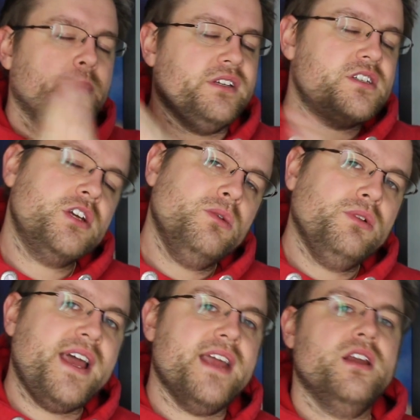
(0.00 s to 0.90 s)
But it's
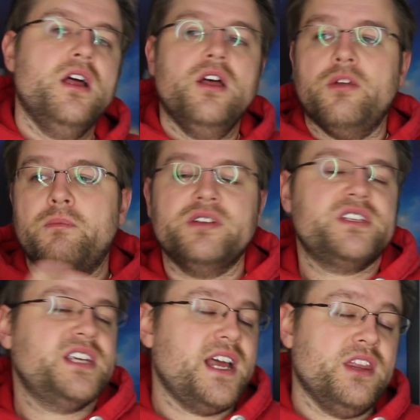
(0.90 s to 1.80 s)
too late. The
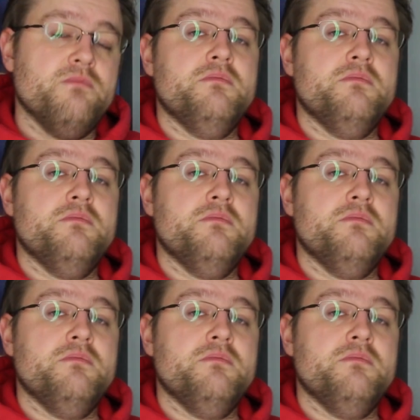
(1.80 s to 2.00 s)
monster and